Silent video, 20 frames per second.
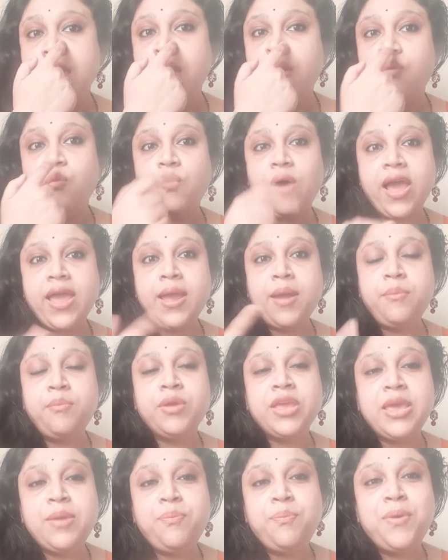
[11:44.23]
Why I'm
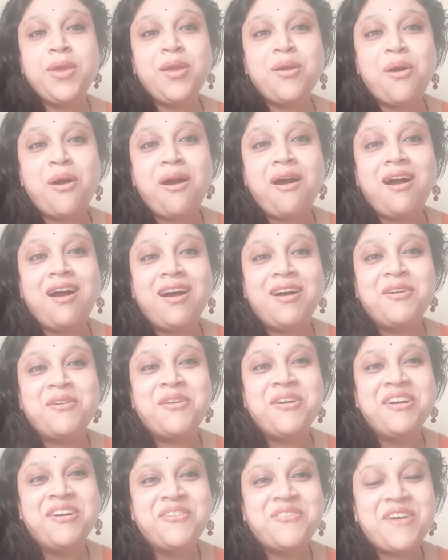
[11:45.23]

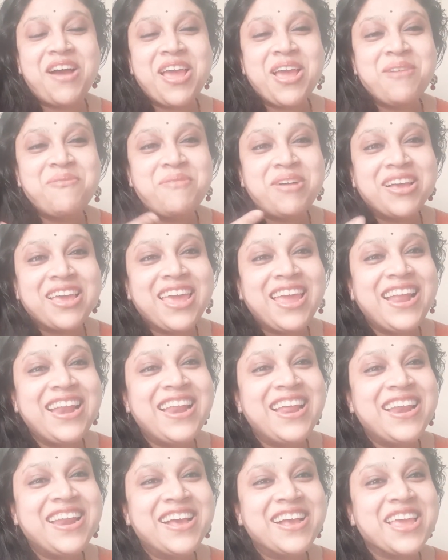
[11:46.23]
again
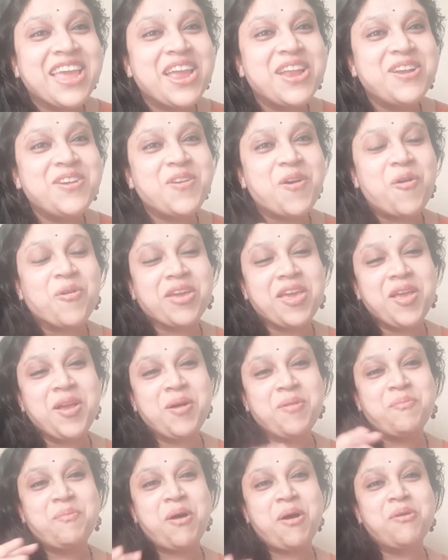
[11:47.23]
and again talking
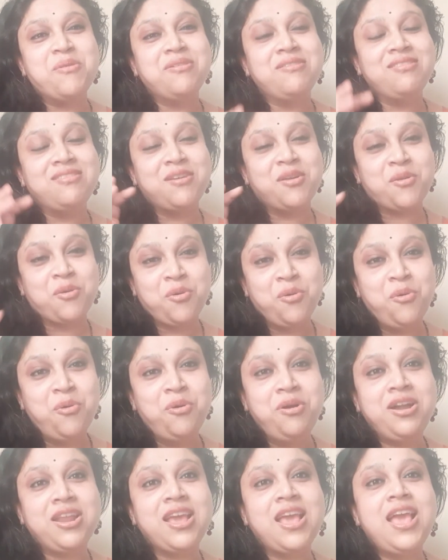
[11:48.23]
about the
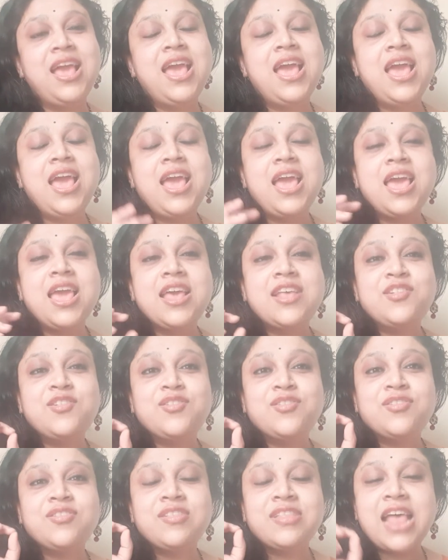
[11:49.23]
root
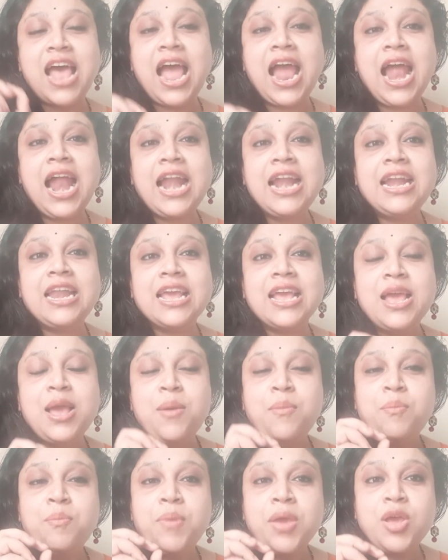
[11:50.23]
is that
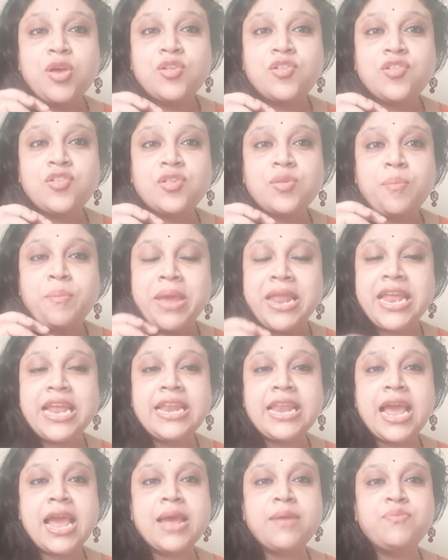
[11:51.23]
because many
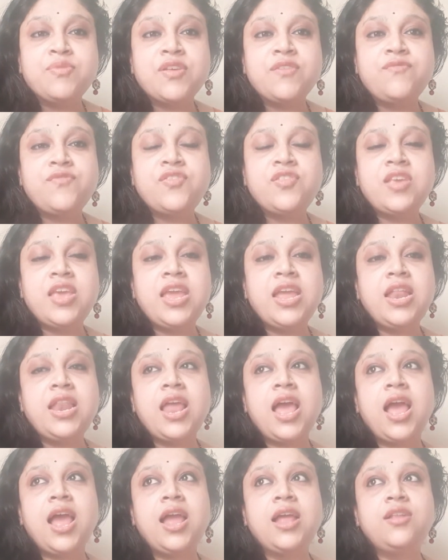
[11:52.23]
times I've seen,
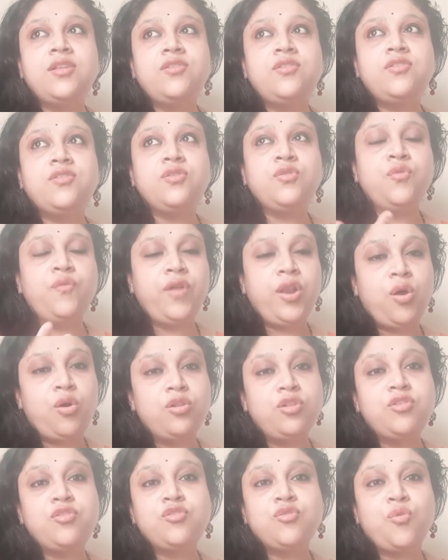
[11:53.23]
and you will
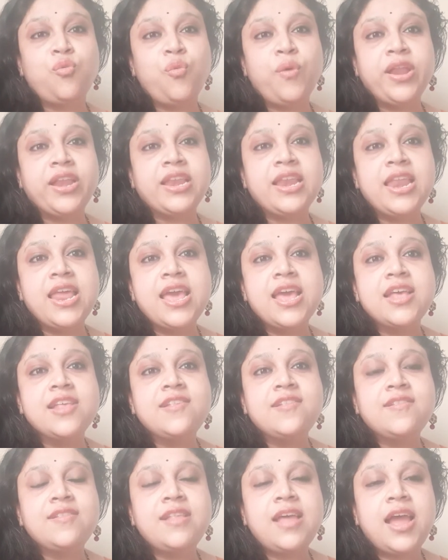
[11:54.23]
also
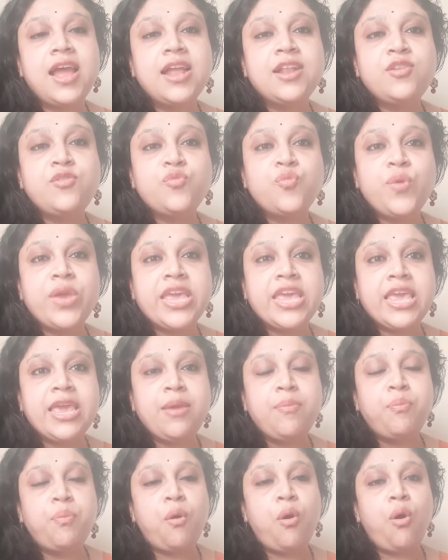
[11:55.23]
witness, that we
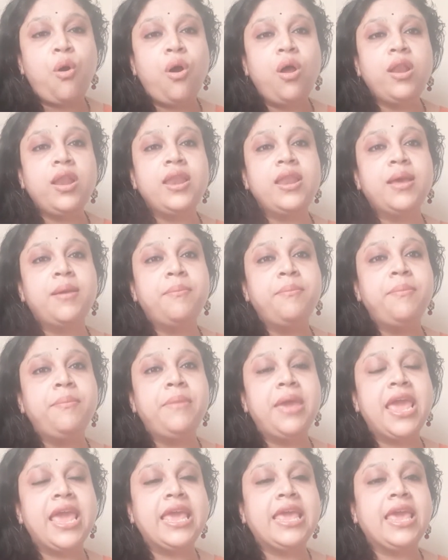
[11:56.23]
keep on
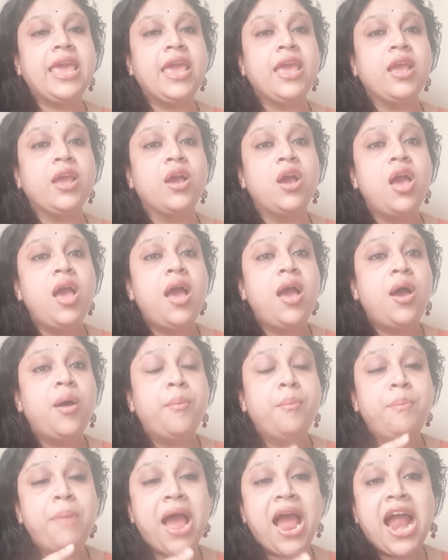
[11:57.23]
making
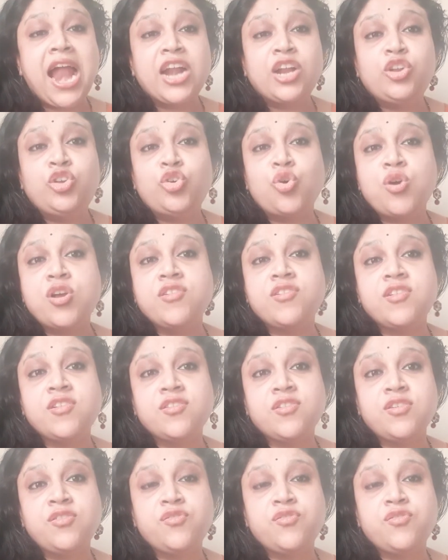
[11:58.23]
bad choices in